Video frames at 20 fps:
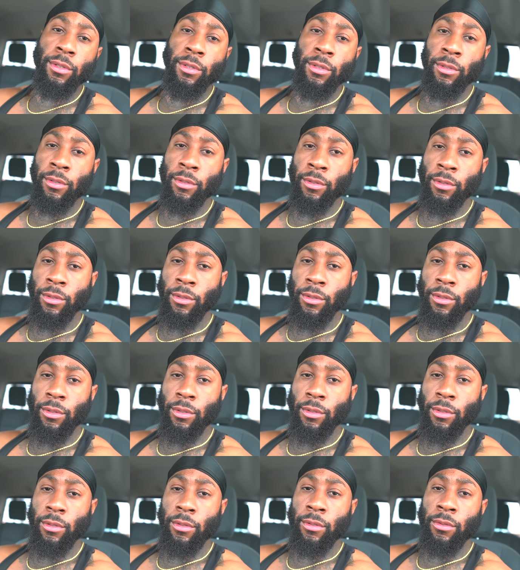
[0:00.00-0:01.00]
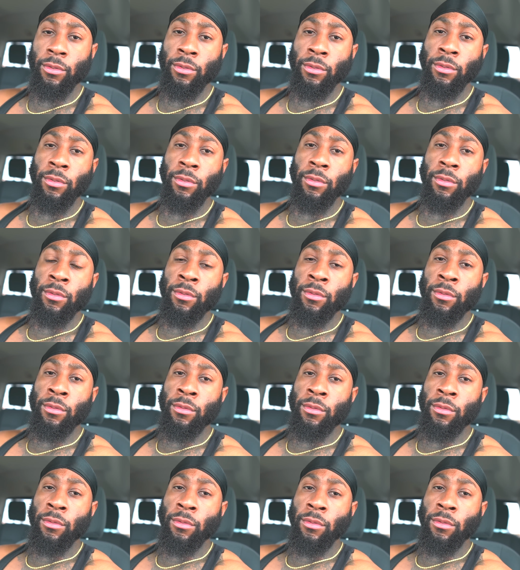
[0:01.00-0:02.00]

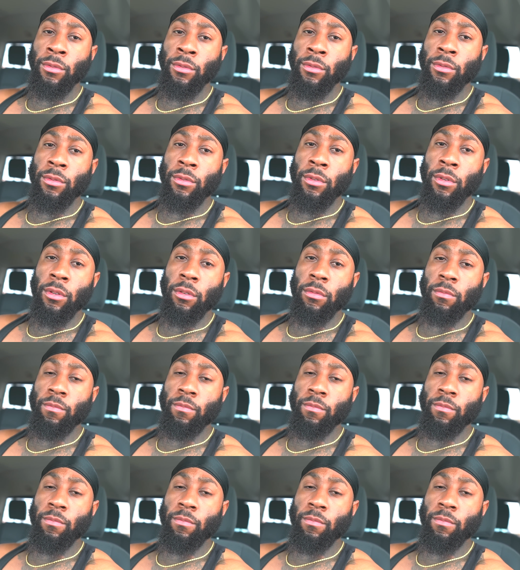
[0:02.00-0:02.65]
(no one is talking)